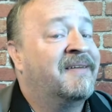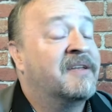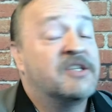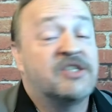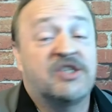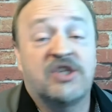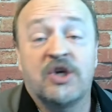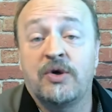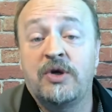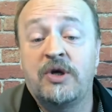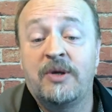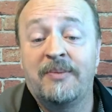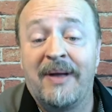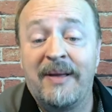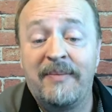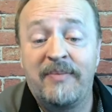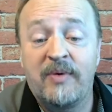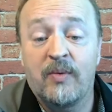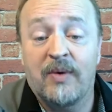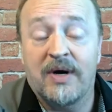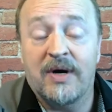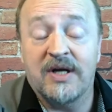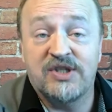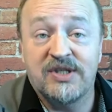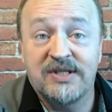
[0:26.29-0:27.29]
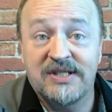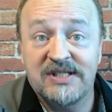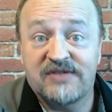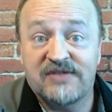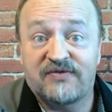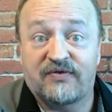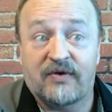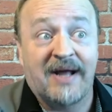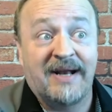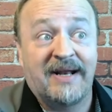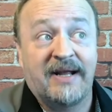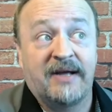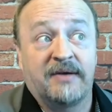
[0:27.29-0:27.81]
So you may be watching this
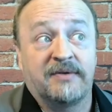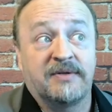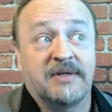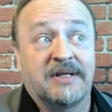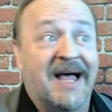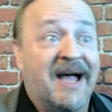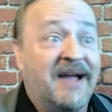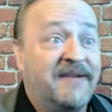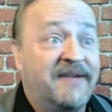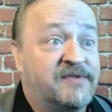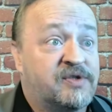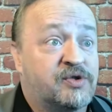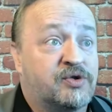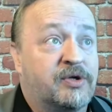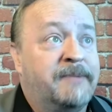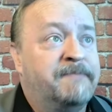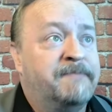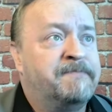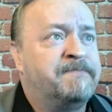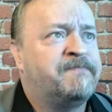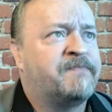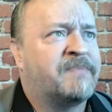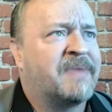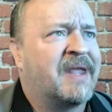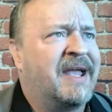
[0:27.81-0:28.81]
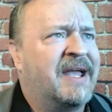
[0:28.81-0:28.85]
Friday on the live stream,